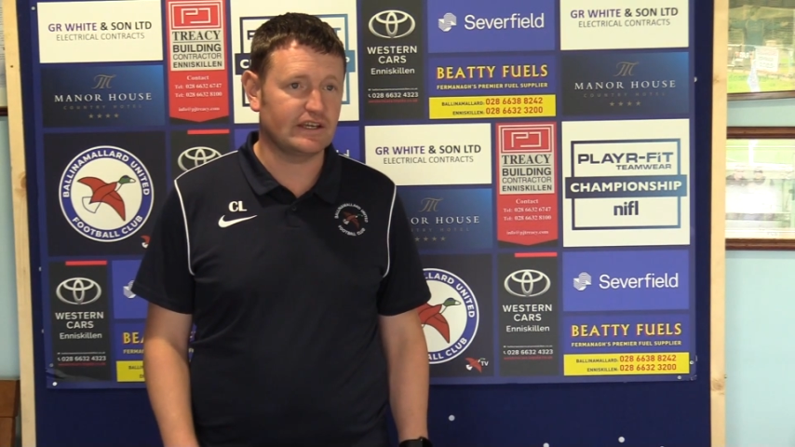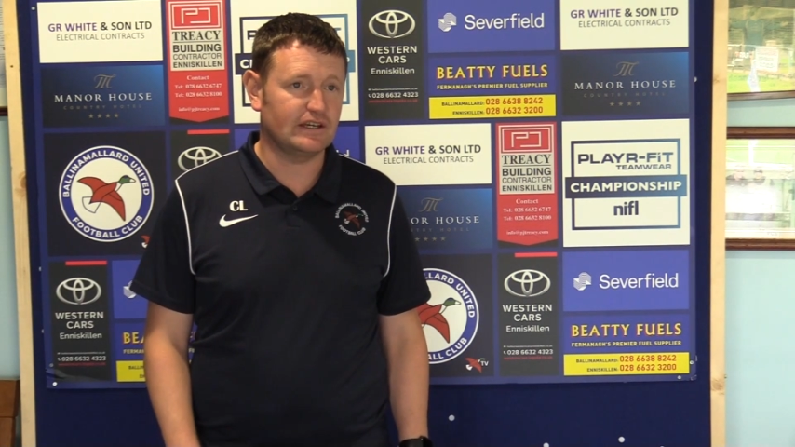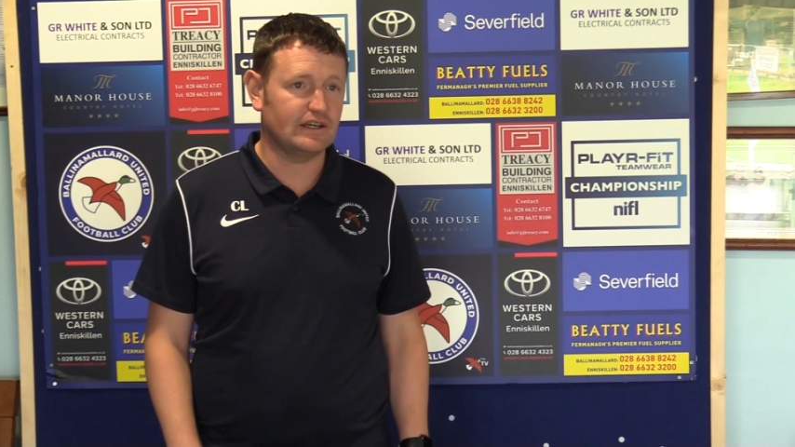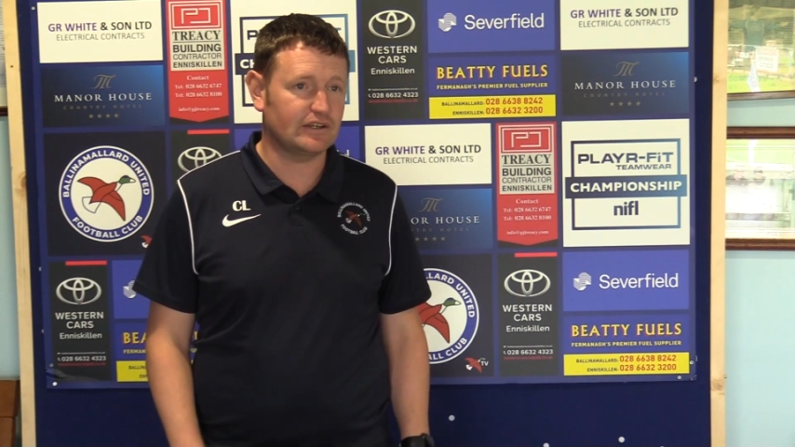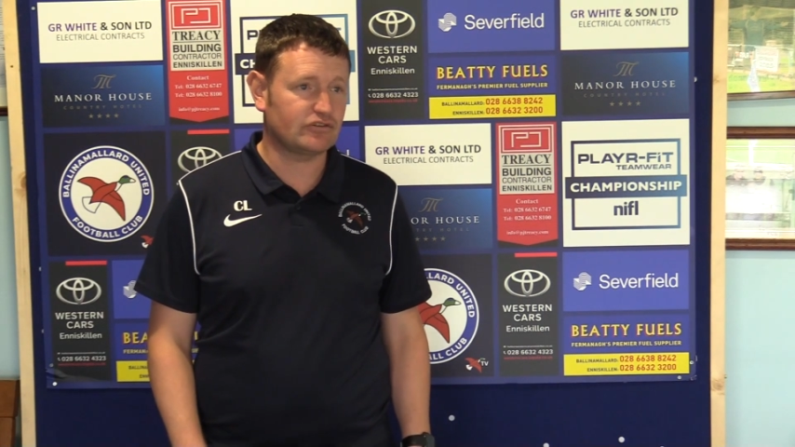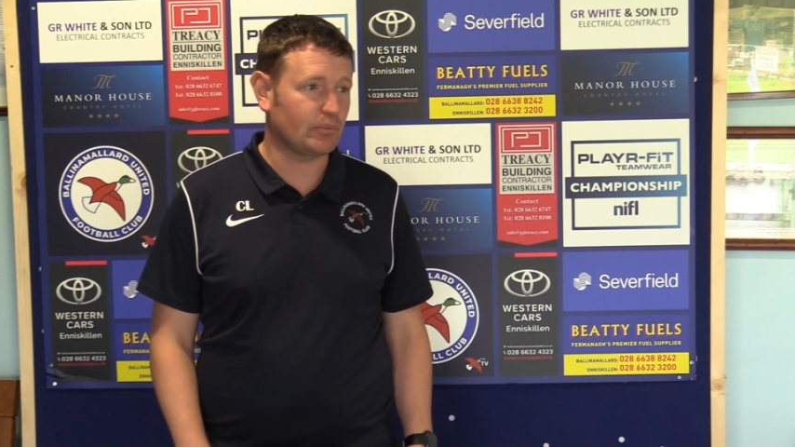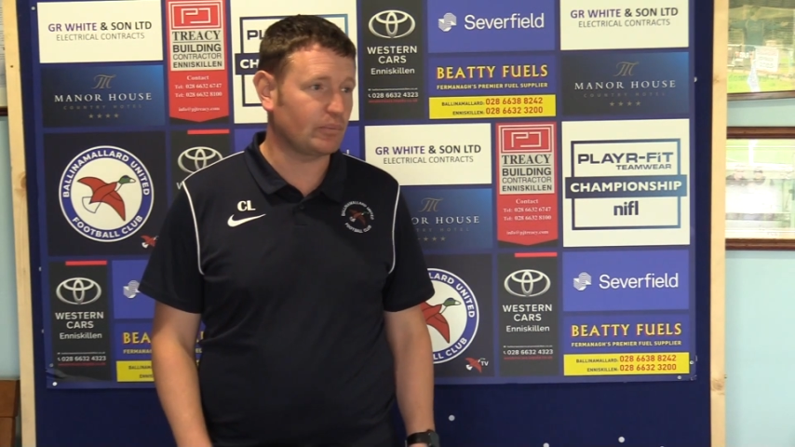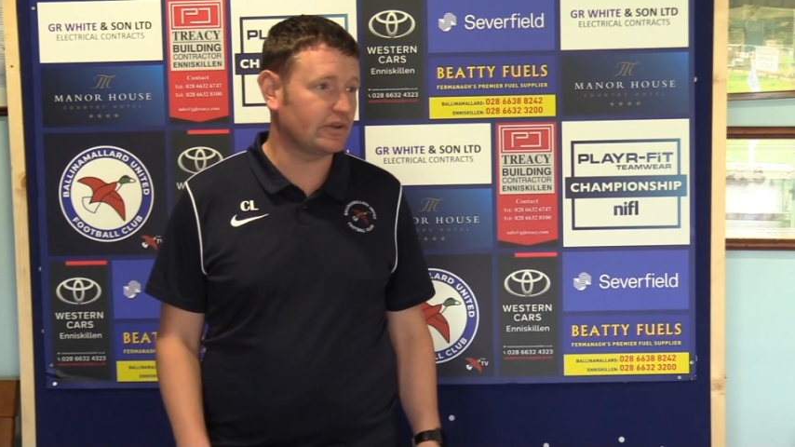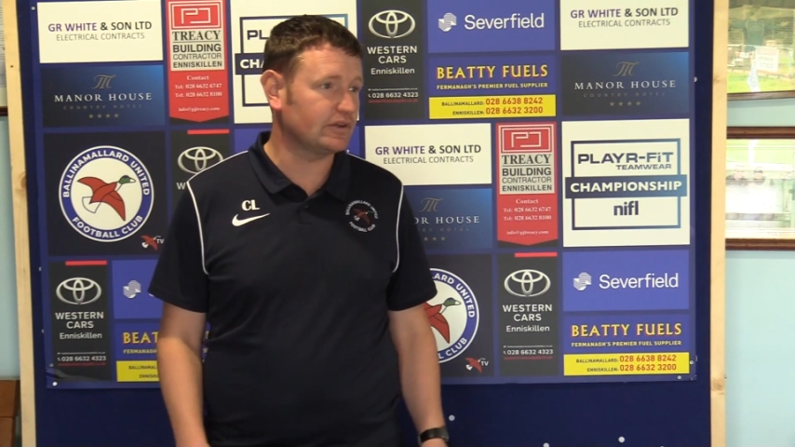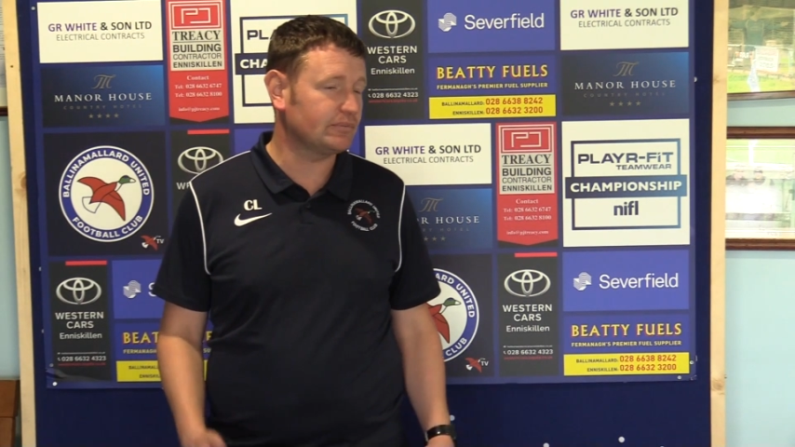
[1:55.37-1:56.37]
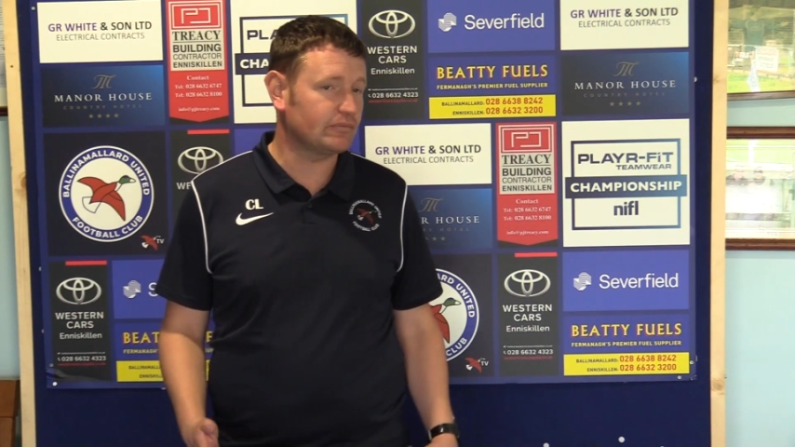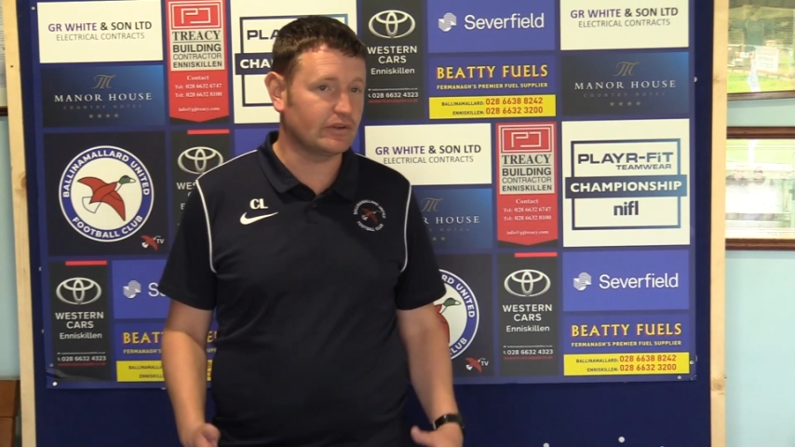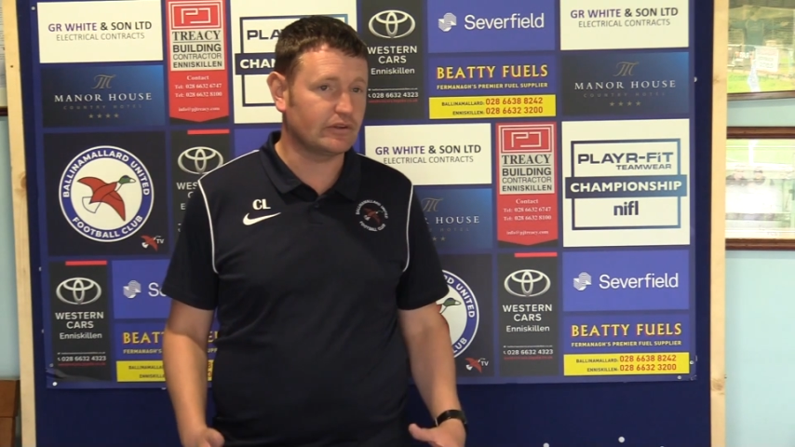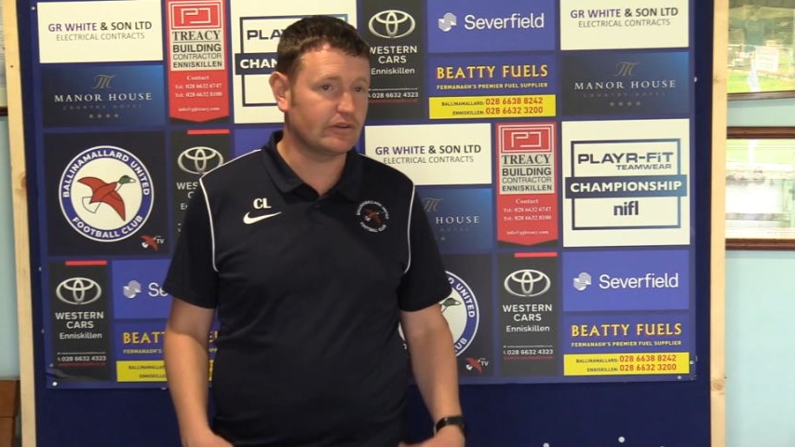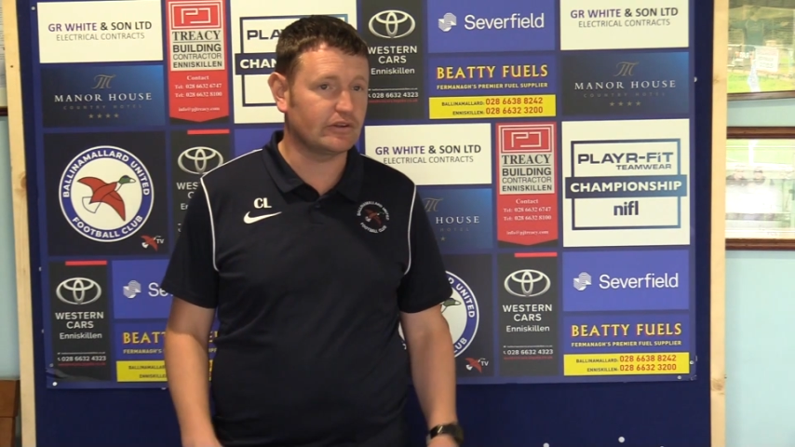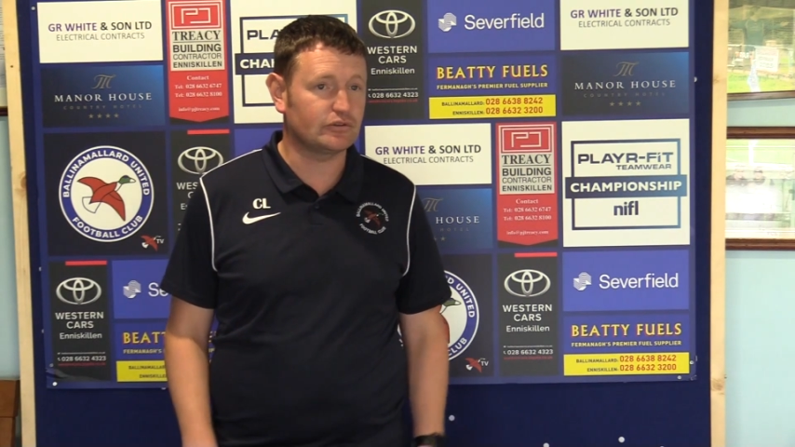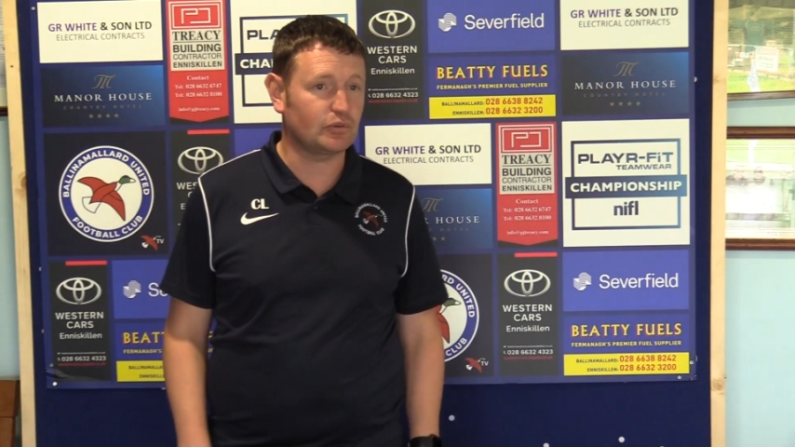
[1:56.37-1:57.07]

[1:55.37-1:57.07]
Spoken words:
a trip with the